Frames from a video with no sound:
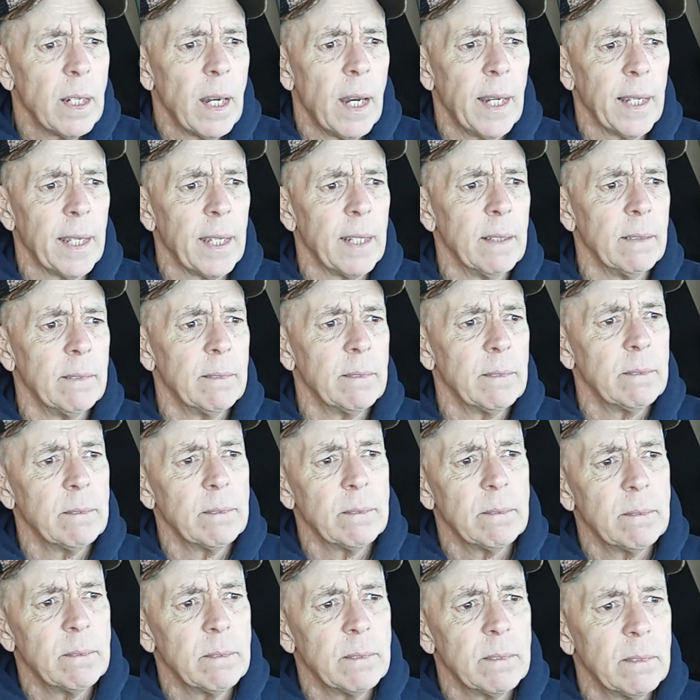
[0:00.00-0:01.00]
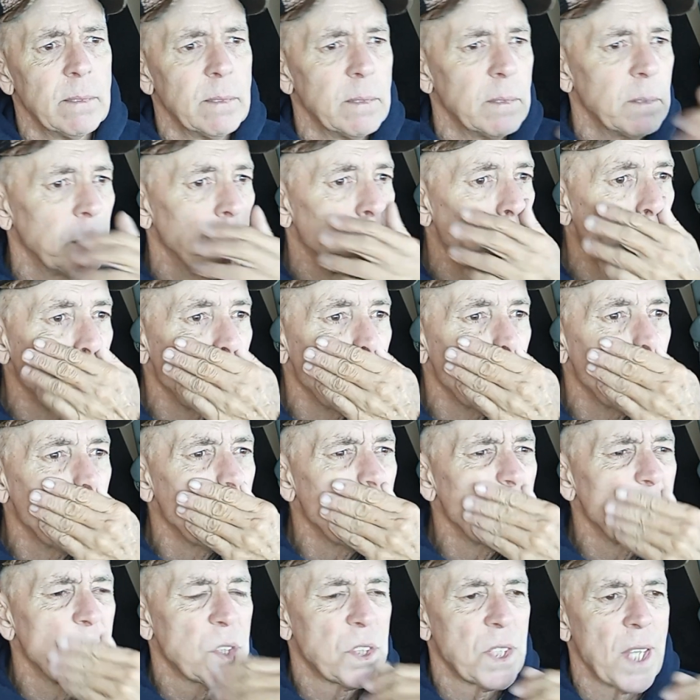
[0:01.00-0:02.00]
I get
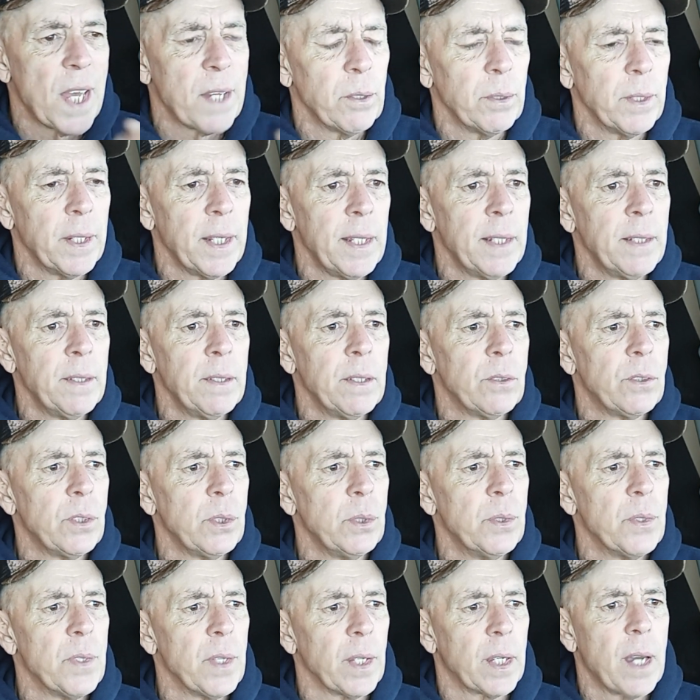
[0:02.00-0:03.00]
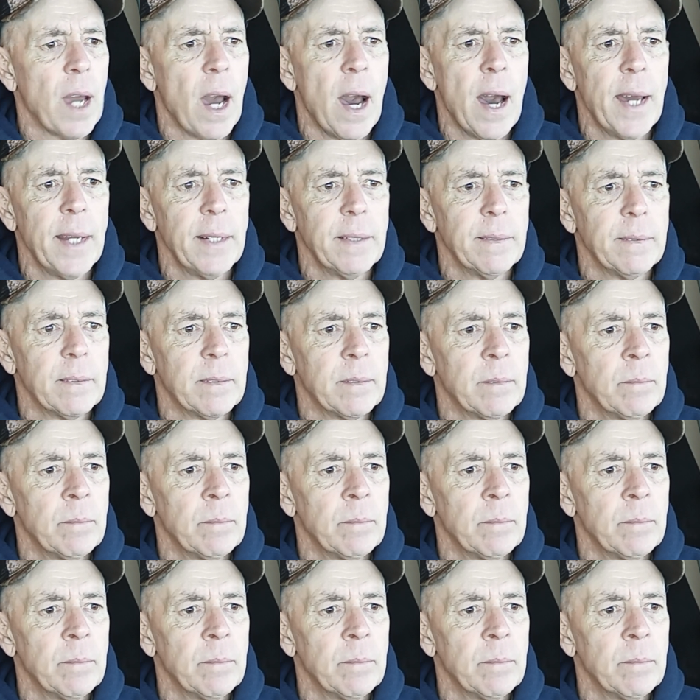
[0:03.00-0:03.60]
settled into the cot,